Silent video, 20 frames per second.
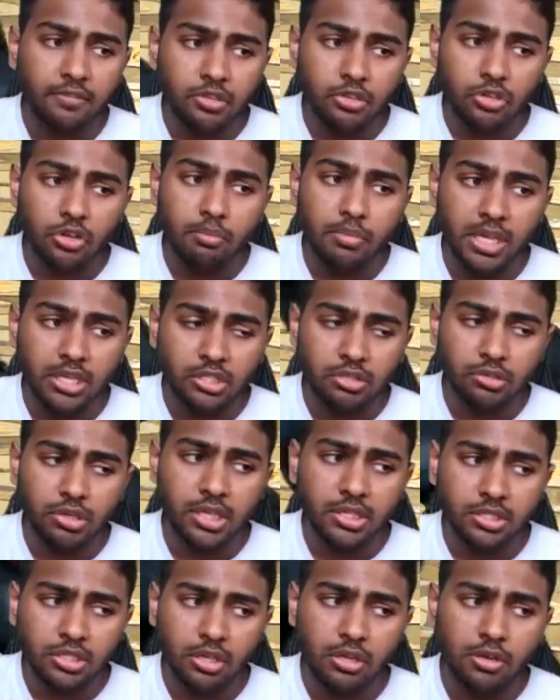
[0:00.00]
to commit to
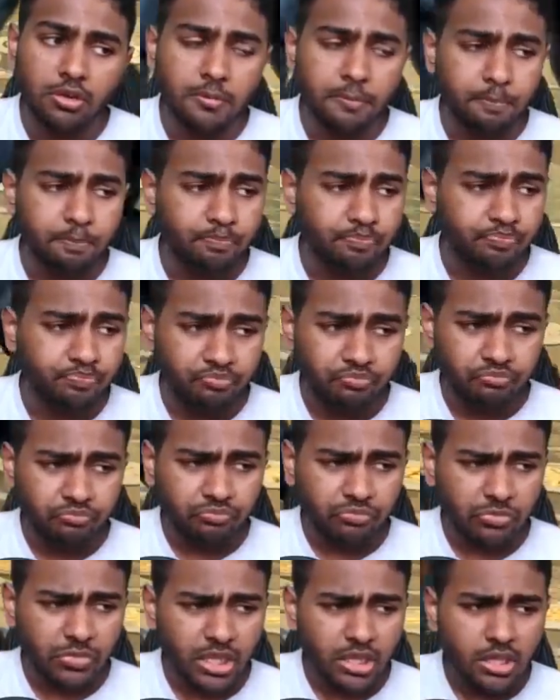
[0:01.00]
it. So
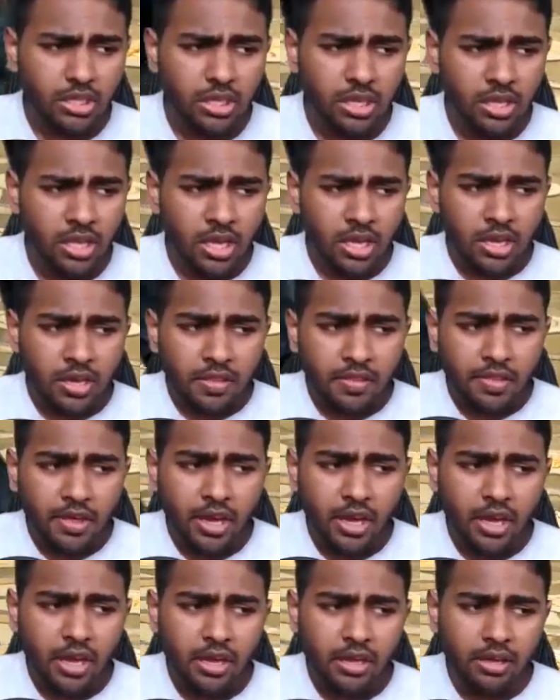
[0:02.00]

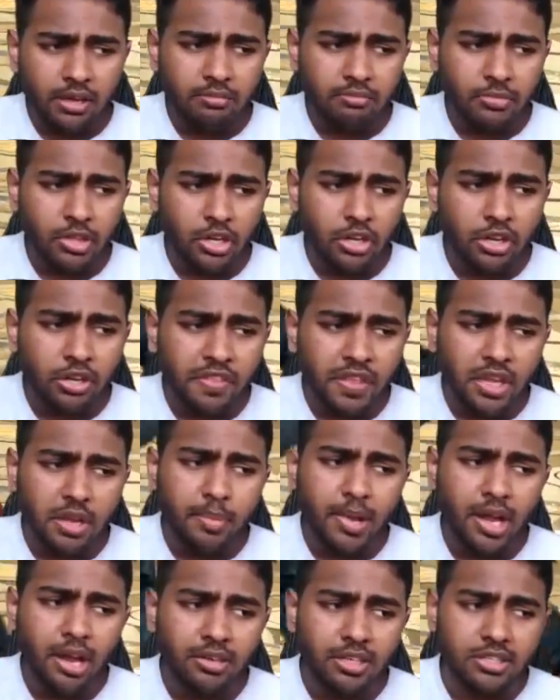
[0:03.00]
the good thing
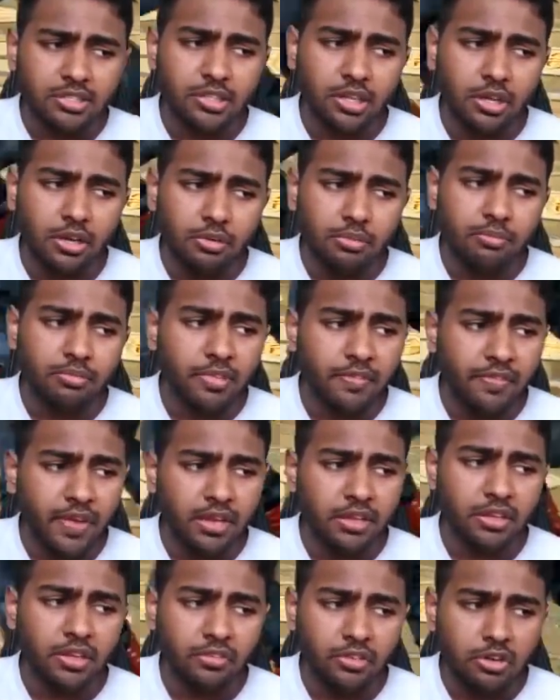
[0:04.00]
about this, though, the fact
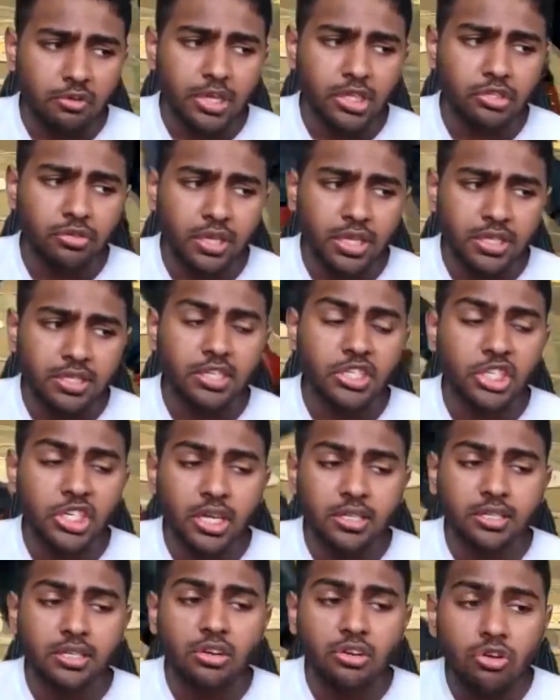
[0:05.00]
that you have to commit to it, is that she
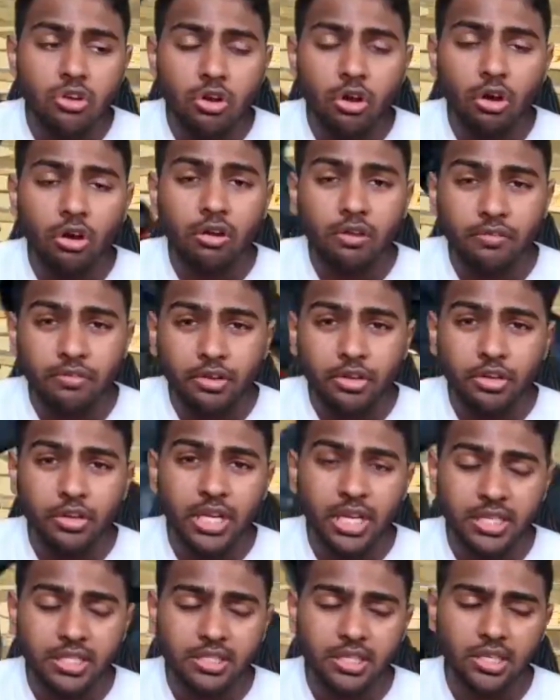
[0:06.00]
has a lot of good
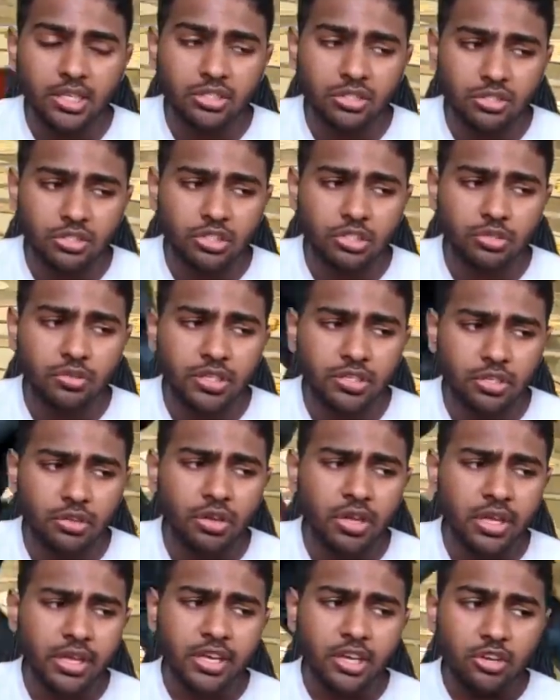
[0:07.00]
extensions to it. So
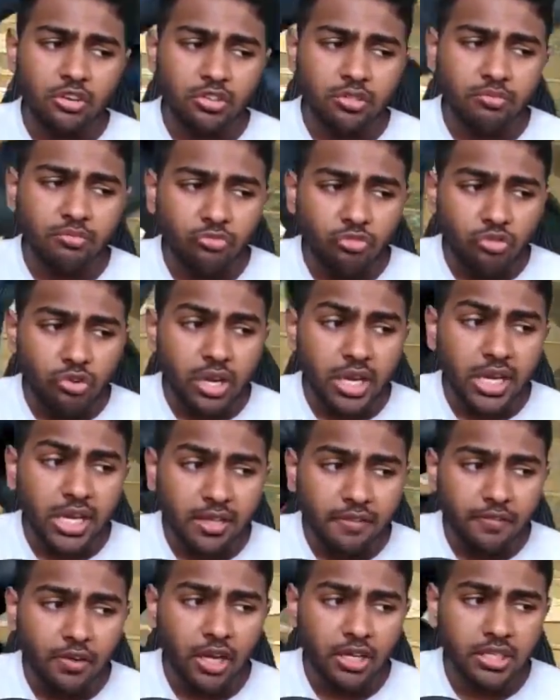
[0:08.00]
some really
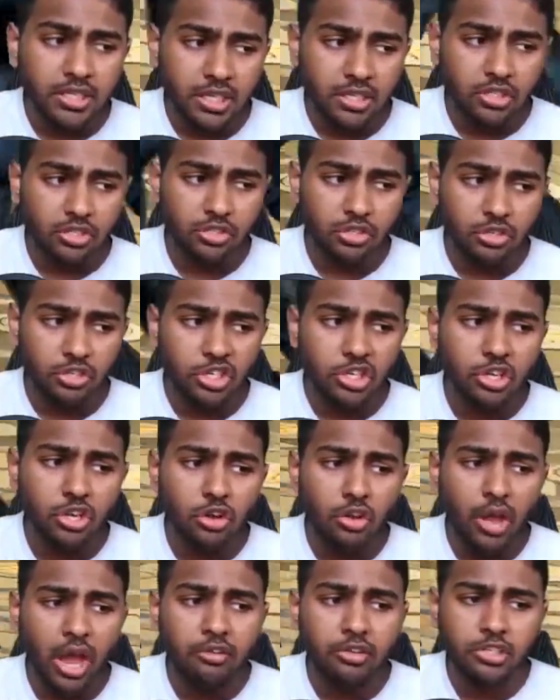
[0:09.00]
fast extensions. So she can go Harrier